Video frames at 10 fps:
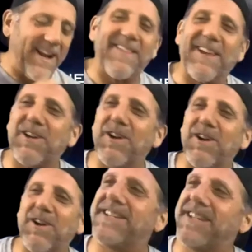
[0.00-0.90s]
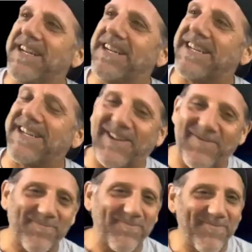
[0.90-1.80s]
to get the
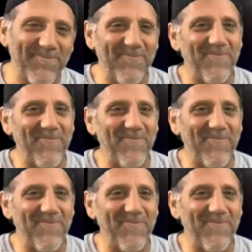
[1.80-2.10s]
evidence before you